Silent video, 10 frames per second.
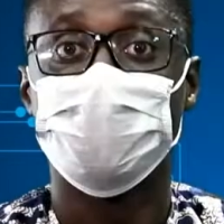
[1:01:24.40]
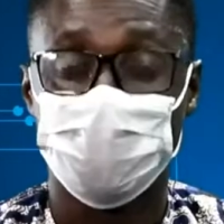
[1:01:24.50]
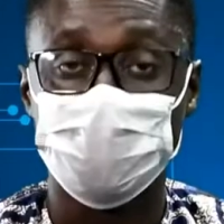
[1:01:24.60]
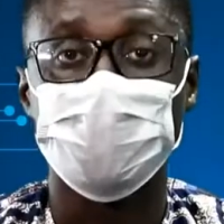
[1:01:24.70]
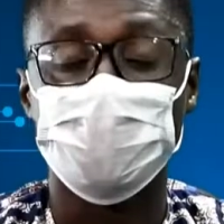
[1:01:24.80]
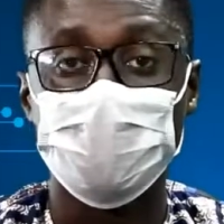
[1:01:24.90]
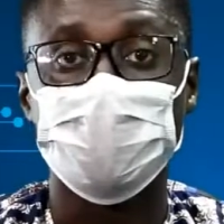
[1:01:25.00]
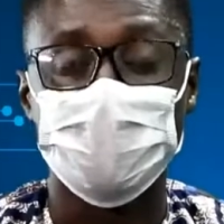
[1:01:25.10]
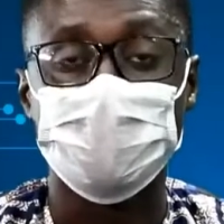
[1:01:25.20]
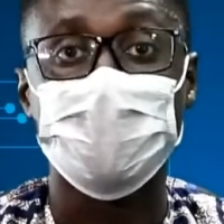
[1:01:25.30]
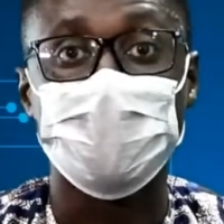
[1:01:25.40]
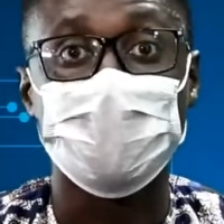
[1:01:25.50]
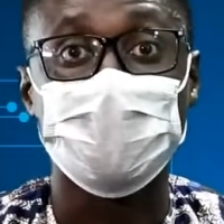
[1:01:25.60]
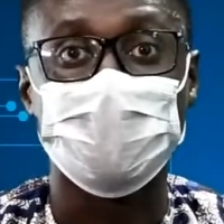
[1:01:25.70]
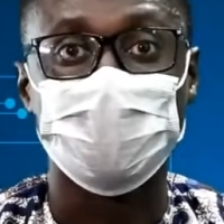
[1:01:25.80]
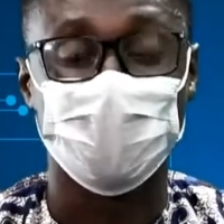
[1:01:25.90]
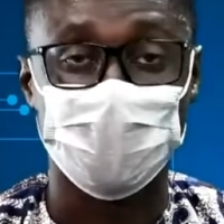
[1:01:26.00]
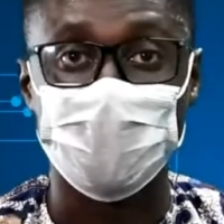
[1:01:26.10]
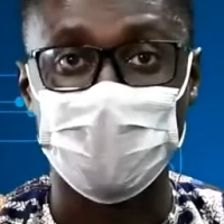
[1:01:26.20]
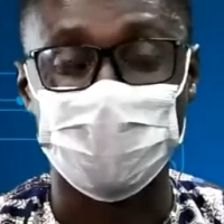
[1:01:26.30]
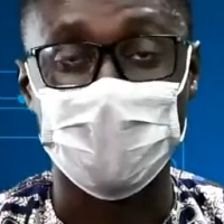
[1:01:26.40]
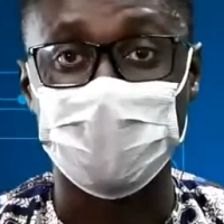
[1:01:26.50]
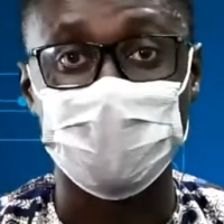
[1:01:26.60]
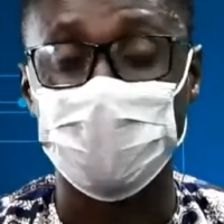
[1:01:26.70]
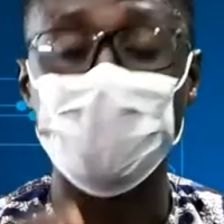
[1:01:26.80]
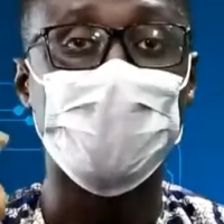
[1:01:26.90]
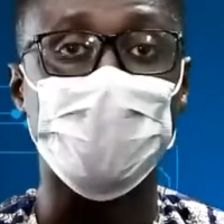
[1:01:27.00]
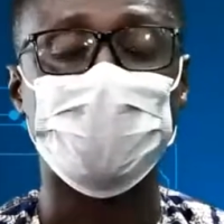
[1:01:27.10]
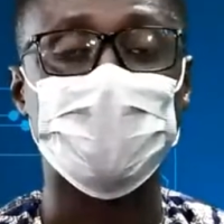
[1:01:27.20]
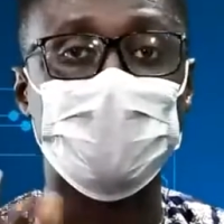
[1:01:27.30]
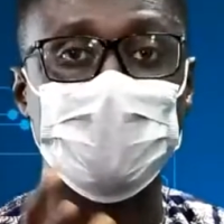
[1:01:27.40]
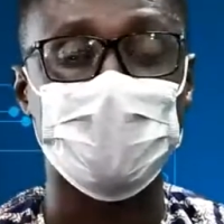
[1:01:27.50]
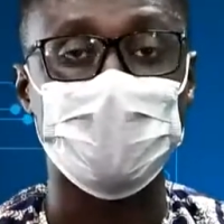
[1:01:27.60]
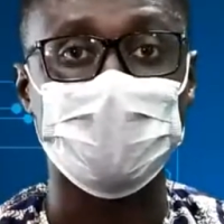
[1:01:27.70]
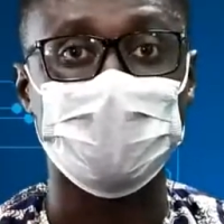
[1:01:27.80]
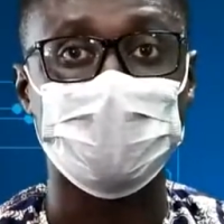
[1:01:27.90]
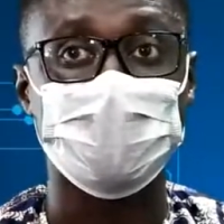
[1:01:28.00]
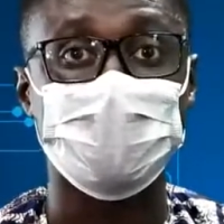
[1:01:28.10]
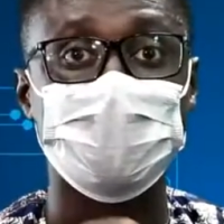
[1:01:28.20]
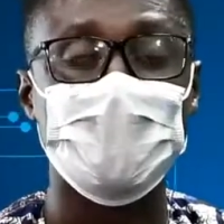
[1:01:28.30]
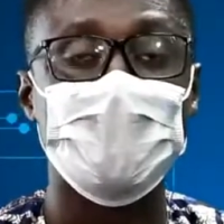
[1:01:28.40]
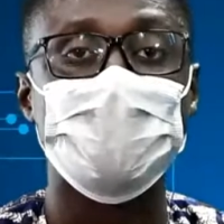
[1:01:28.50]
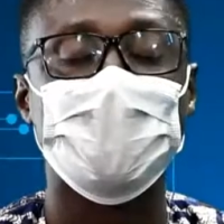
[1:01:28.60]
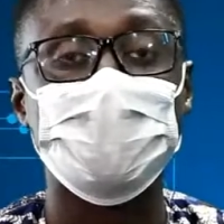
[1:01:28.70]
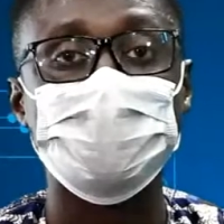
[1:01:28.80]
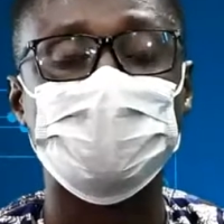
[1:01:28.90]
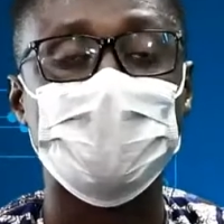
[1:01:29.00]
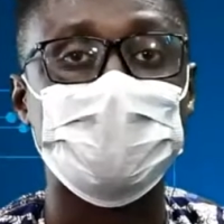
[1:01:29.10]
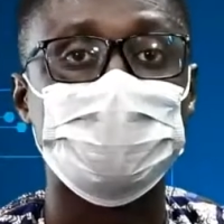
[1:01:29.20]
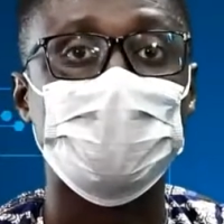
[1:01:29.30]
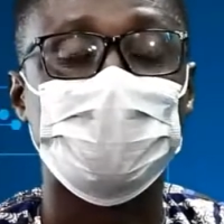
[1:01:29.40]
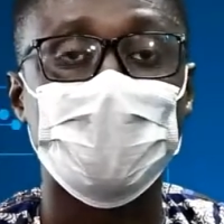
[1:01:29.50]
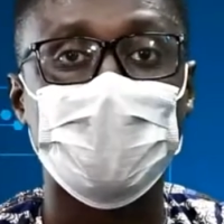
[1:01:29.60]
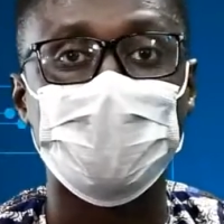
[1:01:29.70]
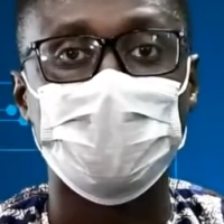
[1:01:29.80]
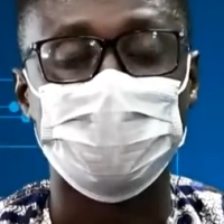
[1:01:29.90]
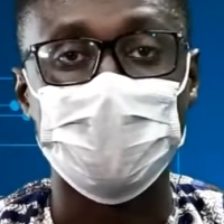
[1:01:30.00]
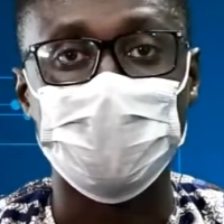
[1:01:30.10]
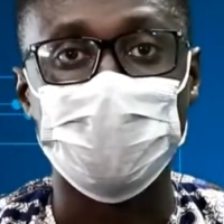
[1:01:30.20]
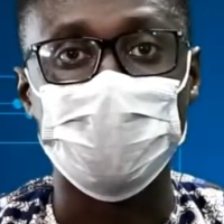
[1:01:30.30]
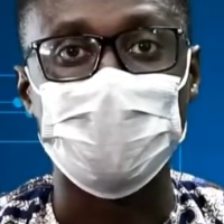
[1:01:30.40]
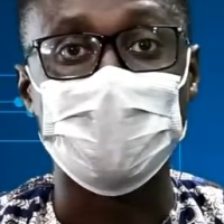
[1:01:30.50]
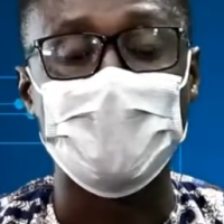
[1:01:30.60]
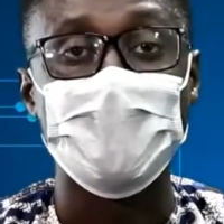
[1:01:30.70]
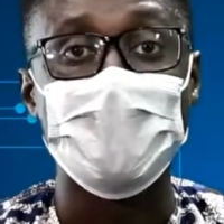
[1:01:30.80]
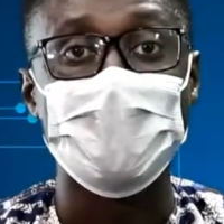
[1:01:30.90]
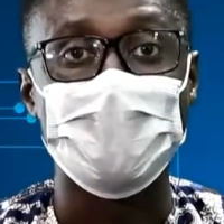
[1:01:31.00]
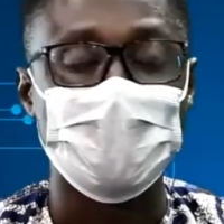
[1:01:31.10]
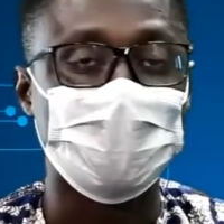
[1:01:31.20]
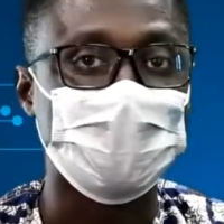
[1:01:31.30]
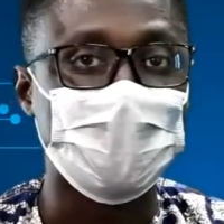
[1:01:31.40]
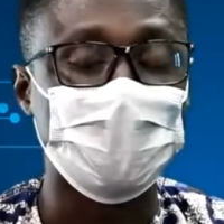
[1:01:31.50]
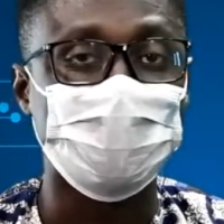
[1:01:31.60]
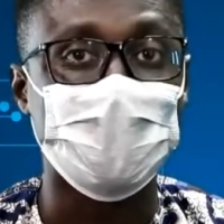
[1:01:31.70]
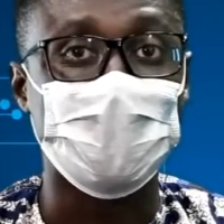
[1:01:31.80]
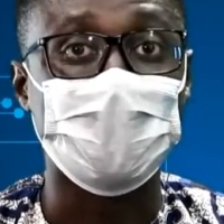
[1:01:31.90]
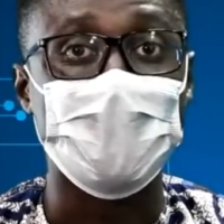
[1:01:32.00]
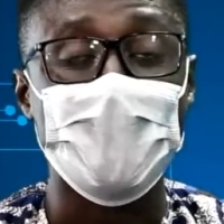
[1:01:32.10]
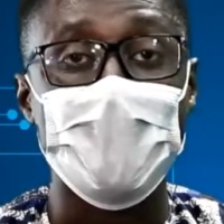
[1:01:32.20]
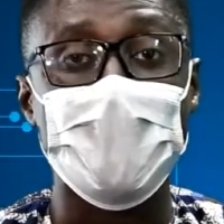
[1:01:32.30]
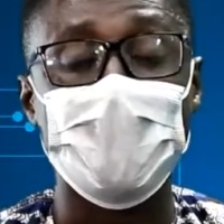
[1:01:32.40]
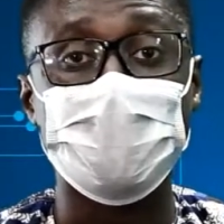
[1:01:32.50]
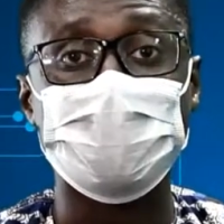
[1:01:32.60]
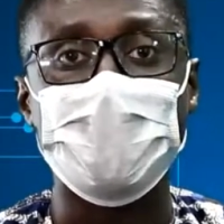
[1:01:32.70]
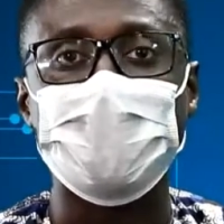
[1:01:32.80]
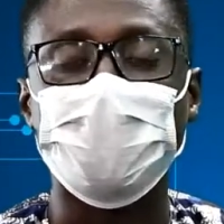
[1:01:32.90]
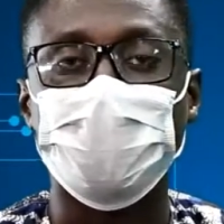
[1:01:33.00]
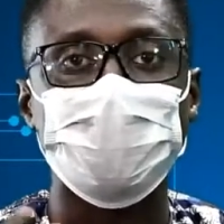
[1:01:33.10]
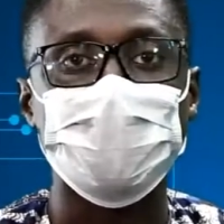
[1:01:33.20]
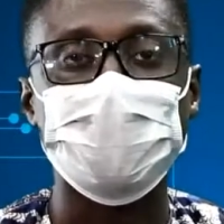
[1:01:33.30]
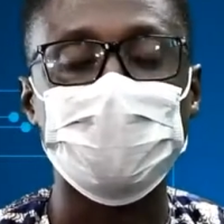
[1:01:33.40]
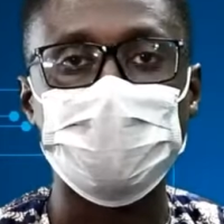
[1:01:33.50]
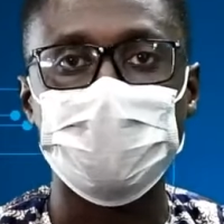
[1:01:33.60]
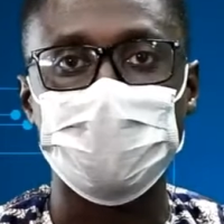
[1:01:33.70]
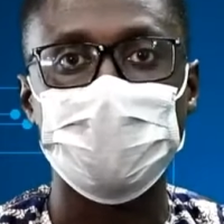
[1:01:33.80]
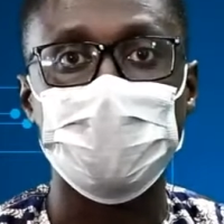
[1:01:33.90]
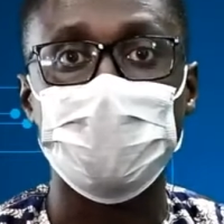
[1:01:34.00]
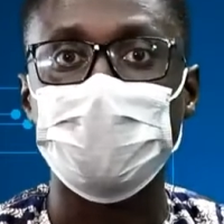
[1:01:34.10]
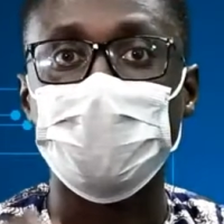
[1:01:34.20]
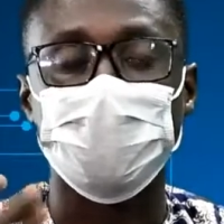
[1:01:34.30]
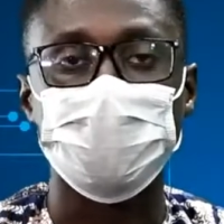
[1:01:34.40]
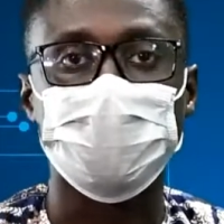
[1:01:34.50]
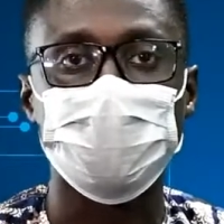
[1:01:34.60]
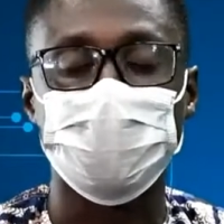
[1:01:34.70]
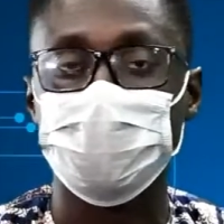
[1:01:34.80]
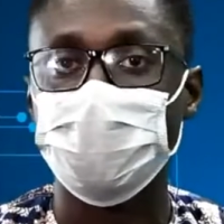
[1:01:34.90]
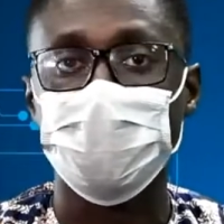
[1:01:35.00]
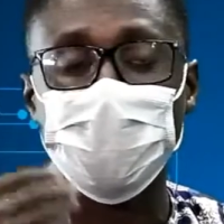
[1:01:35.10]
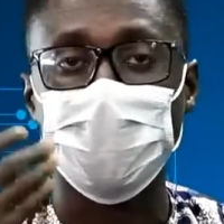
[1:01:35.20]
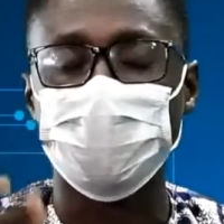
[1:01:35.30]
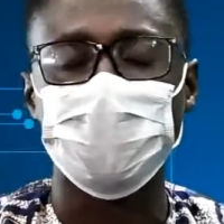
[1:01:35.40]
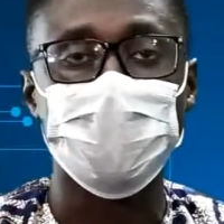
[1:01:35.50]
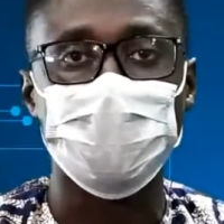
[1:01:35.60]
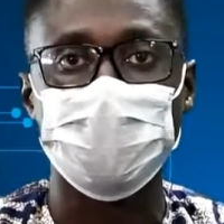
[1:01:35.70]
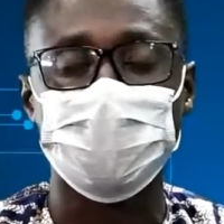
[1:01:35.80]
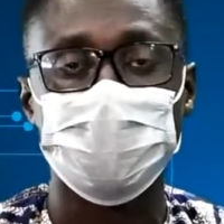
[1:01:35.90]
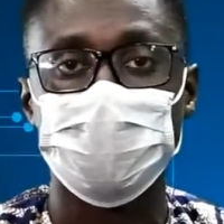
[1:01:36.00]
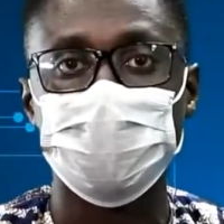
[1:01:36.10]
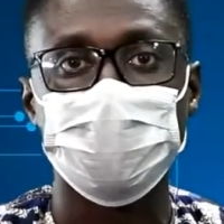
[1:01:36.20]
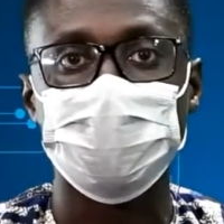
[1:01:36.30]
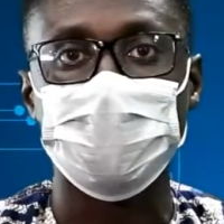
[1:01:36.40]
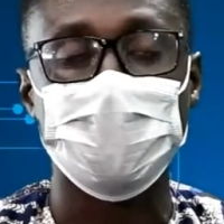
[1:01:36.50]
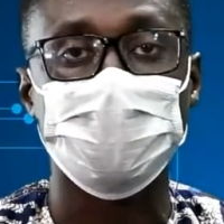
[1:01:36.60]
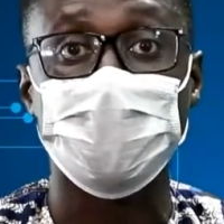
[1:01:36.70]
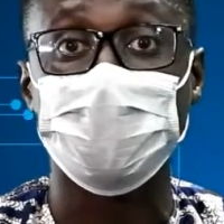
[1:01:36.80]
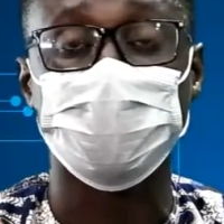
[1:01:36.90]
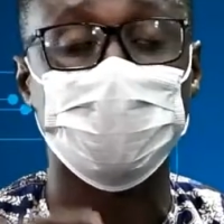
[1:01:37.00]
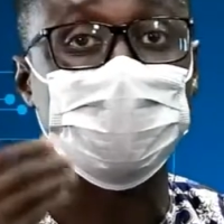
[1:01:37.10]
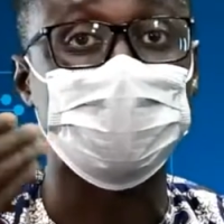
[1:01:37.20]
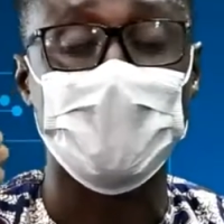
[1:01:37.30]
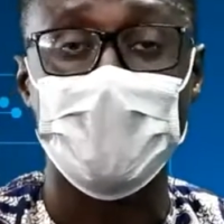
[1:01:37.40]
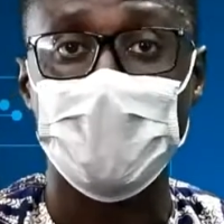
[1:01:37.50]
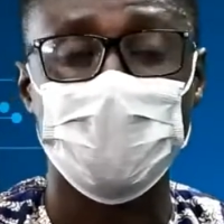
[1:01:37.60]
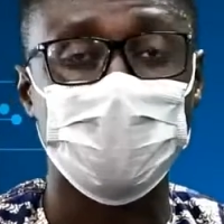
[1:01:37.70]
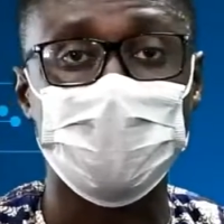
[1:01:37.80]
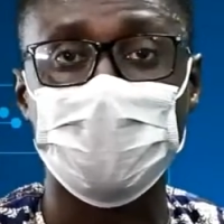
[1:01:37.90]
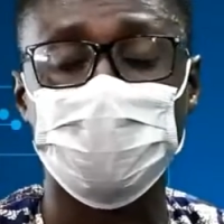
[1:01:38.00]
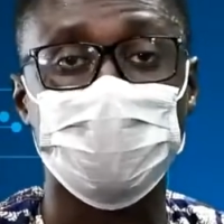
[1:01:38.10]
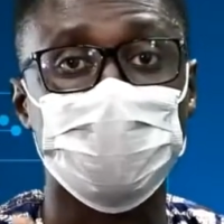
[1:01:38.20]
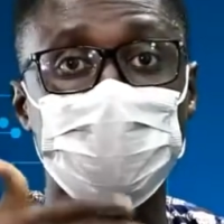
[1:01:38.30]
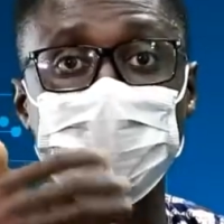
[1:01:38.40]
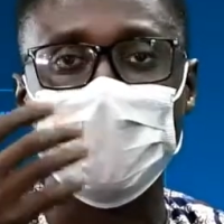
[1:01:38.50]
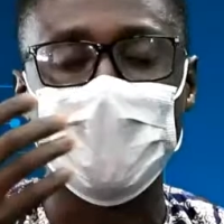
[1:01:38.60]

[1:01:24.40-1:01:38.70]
you would want to be spending it on your devices or whichever addiction it is. My name is Benjamin Ofeado. I've been your host this evening, and the conversation doesn't end. It continues on our various social media platforms, our WhatsApp groups,